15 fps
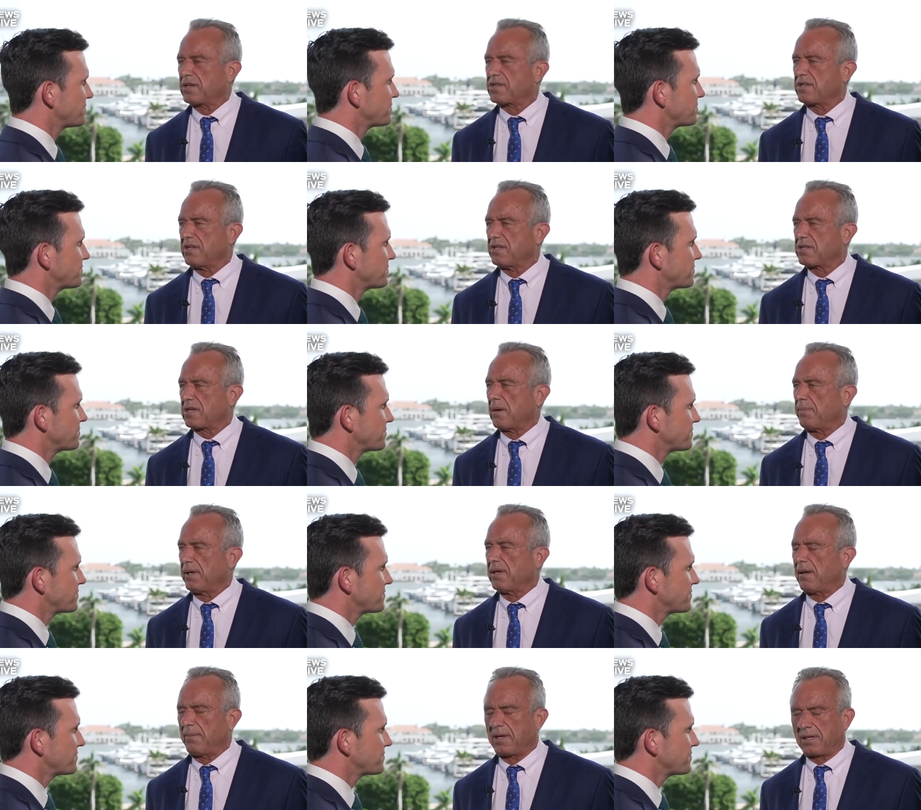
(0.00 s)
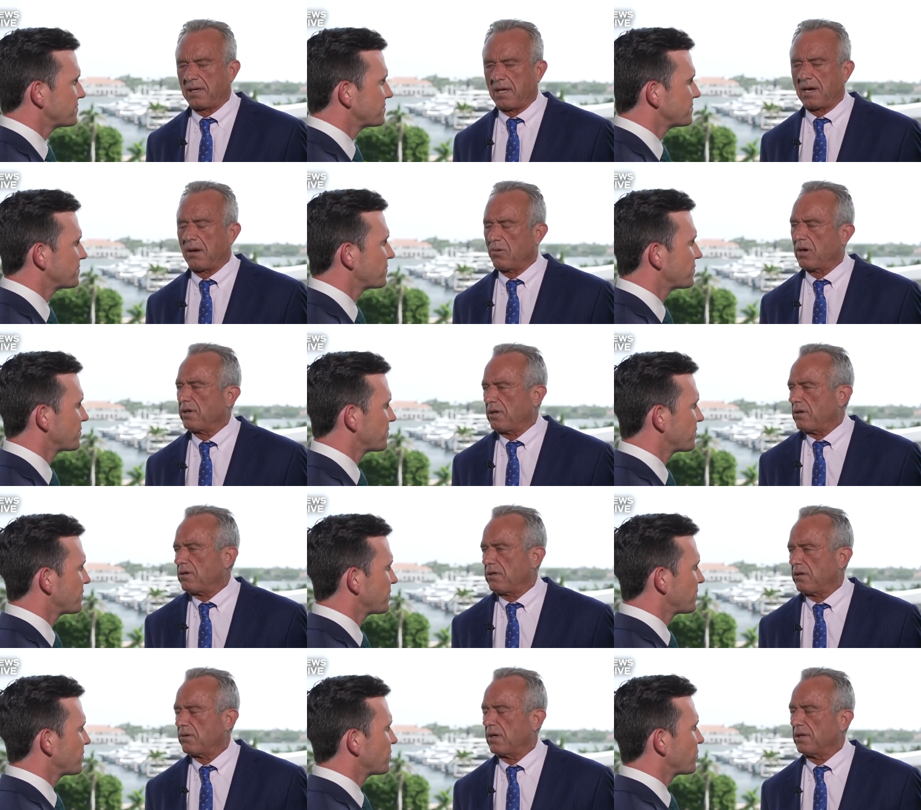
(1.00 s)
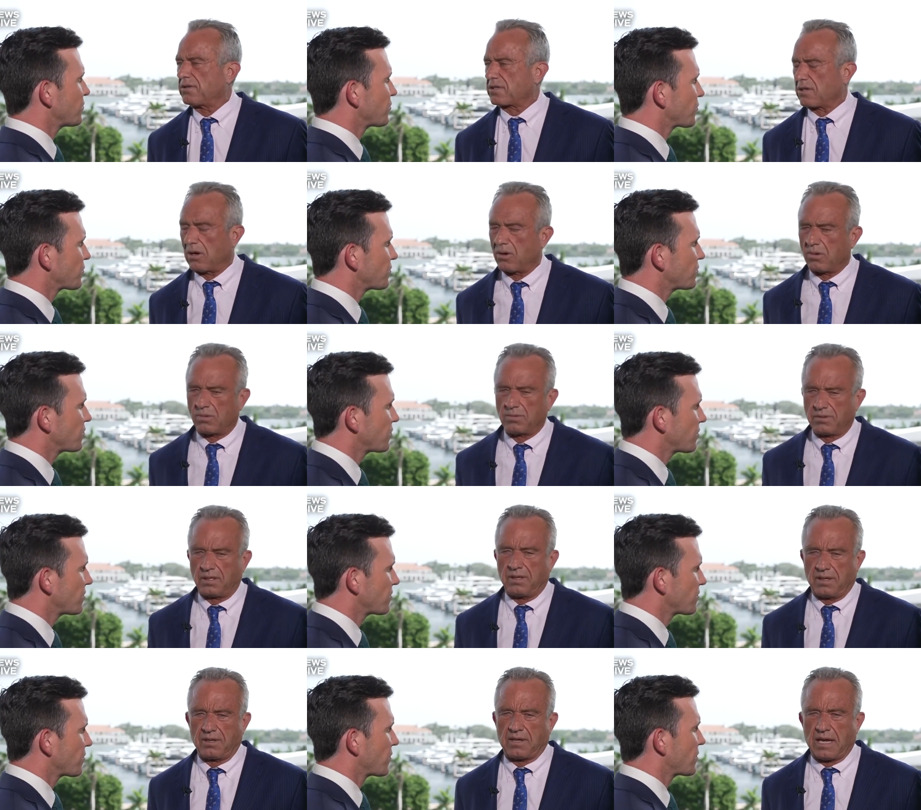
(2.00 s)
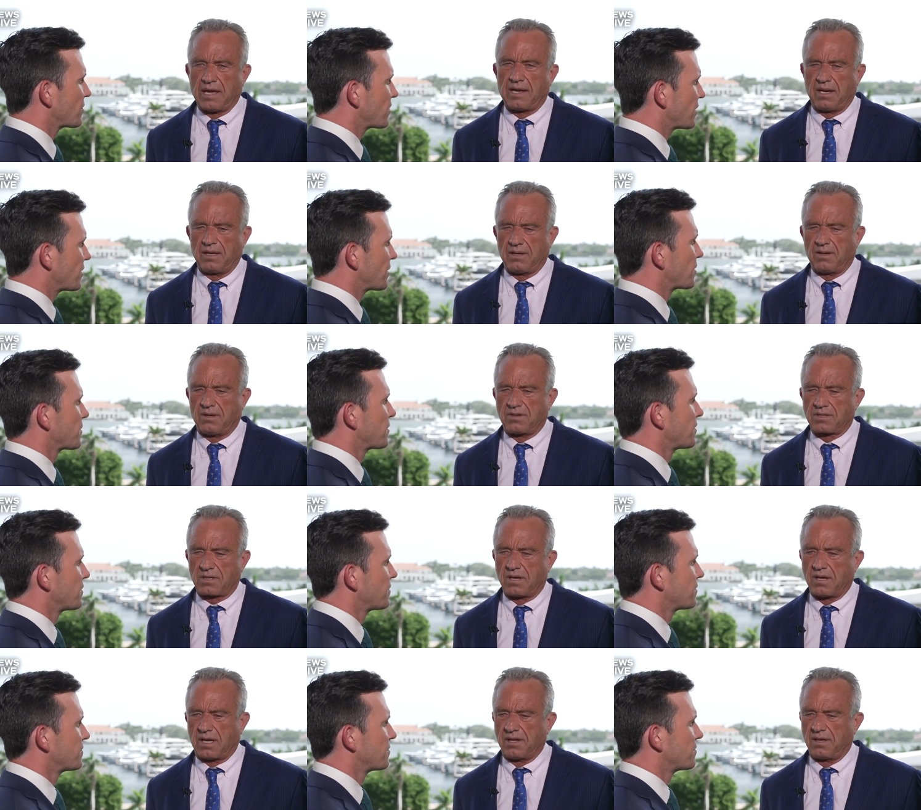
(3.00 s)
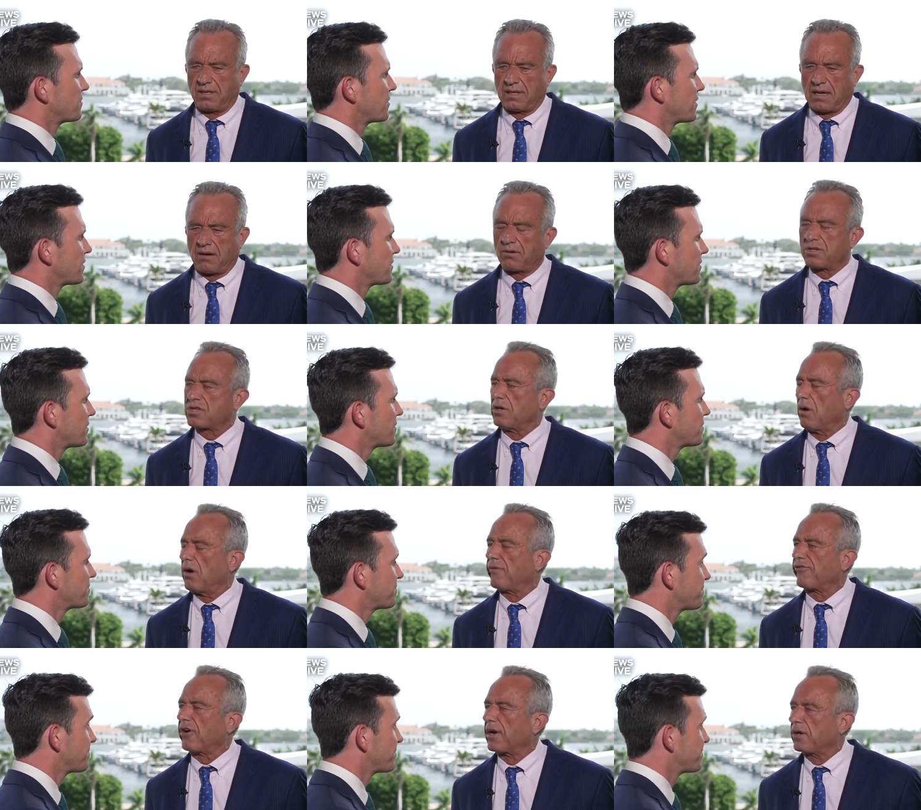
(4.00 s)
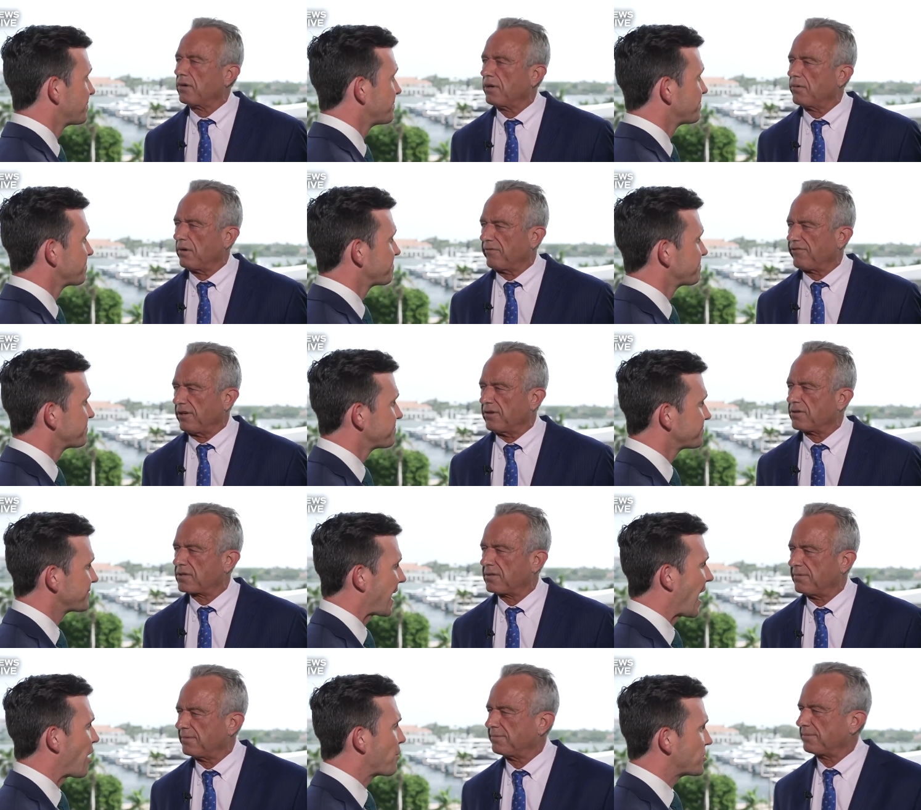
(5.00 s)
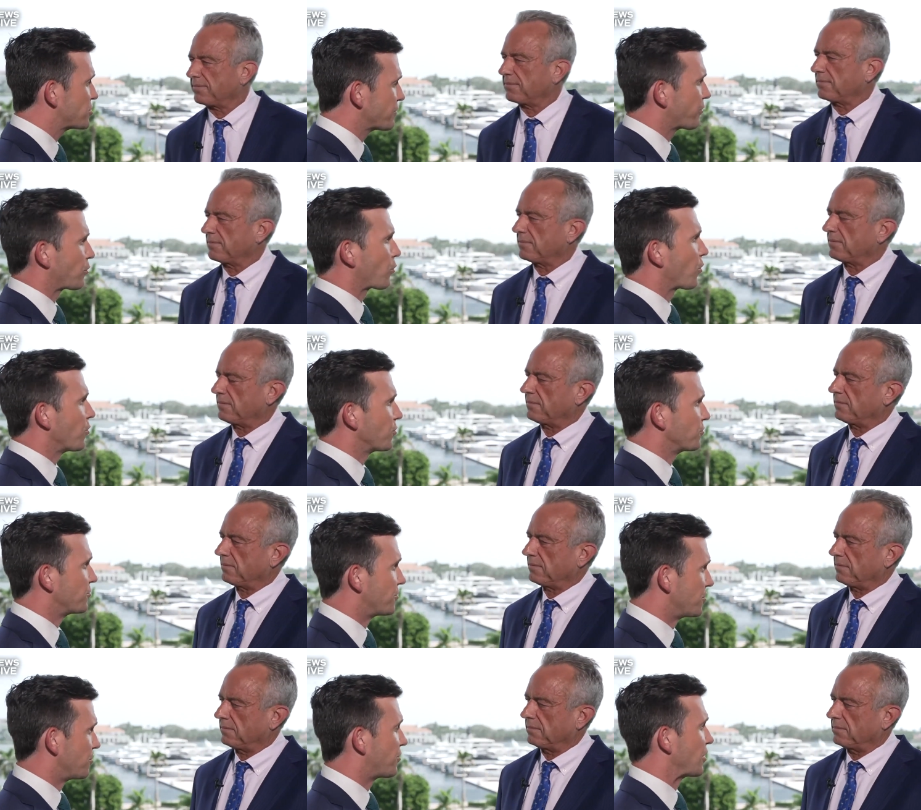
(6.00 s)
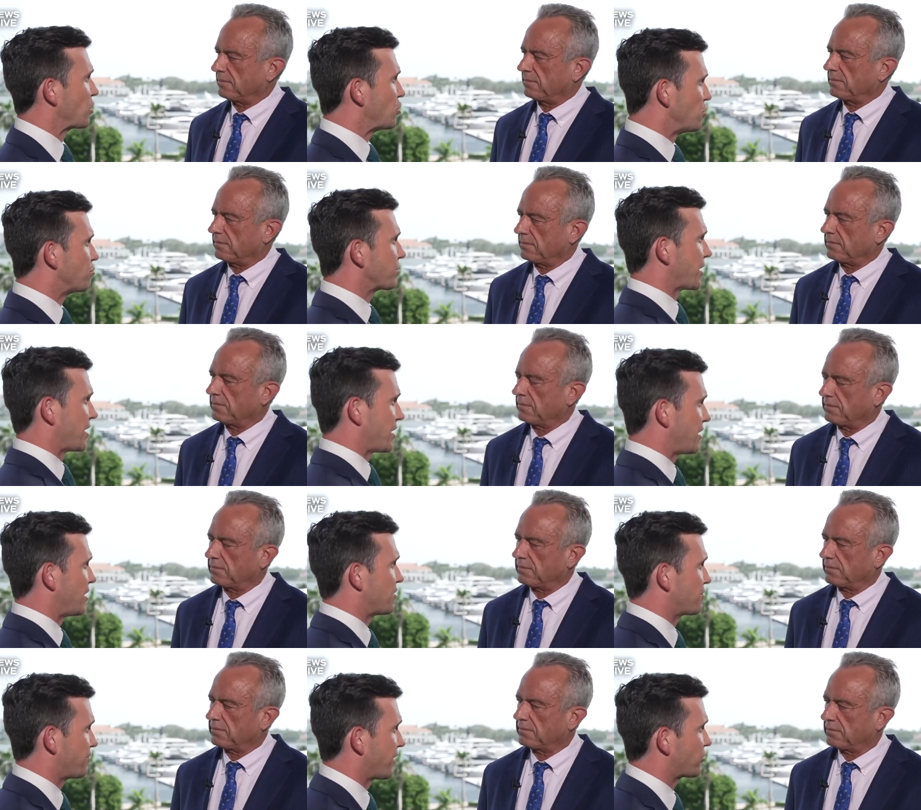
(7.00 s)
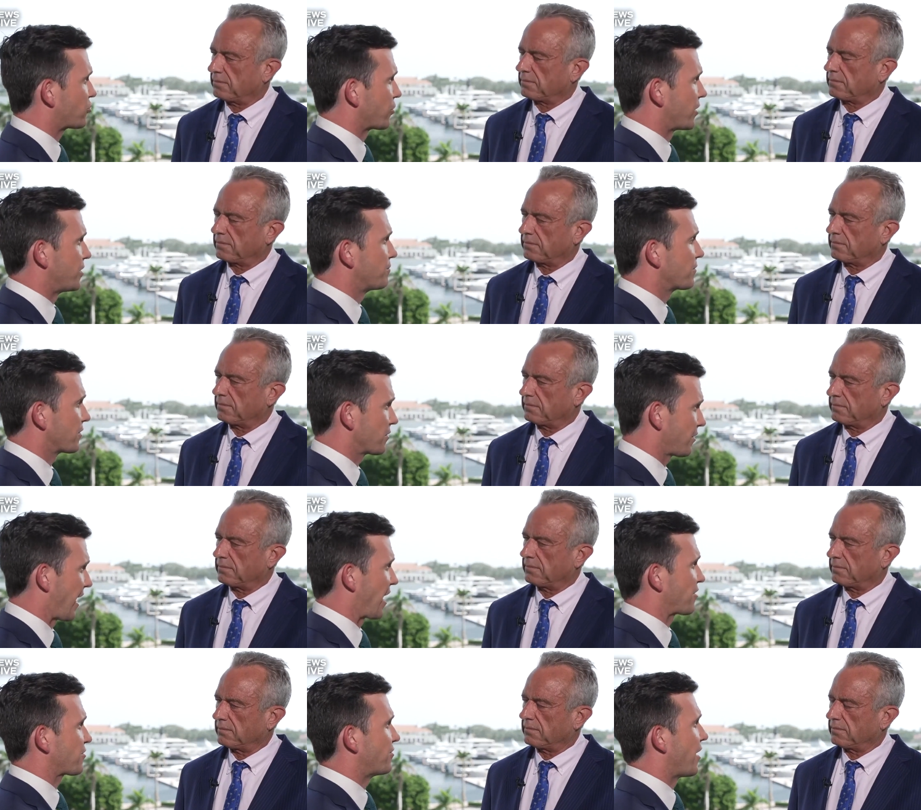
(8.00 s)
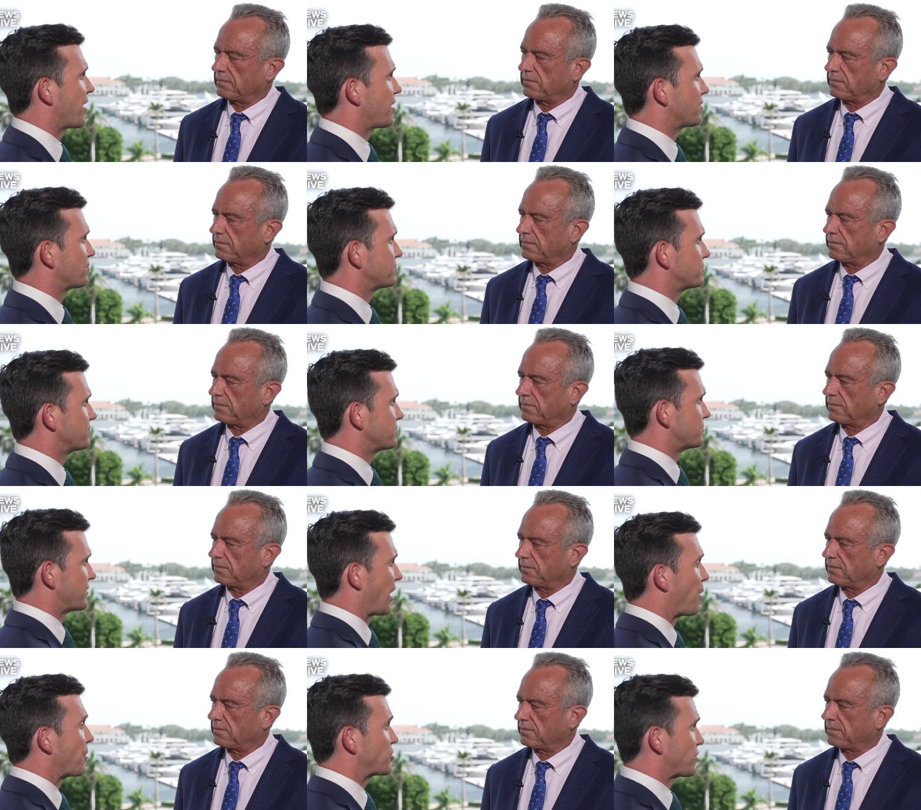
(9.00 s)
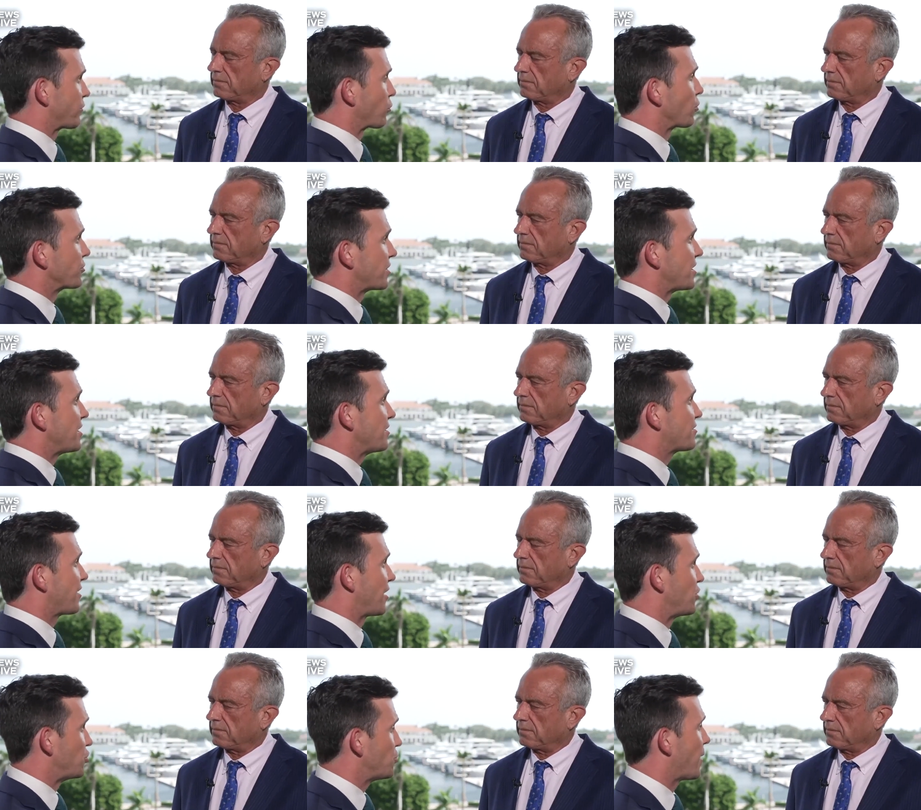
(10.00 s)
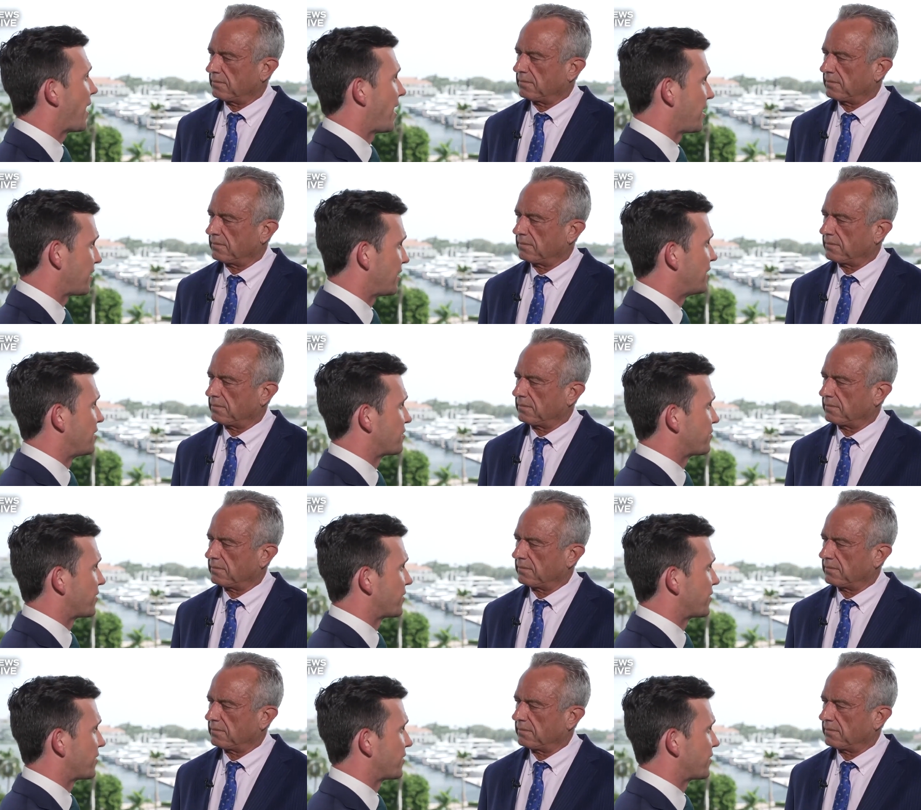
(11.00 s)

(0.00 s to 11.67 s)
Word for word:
Speaker 1: disease epidemic, and I want you to do it. So that is uh, that was an offer I couldn't refuse.
Speaker 2: How much of a role do you think you played in his victory last night? How much of a role did he say you had in his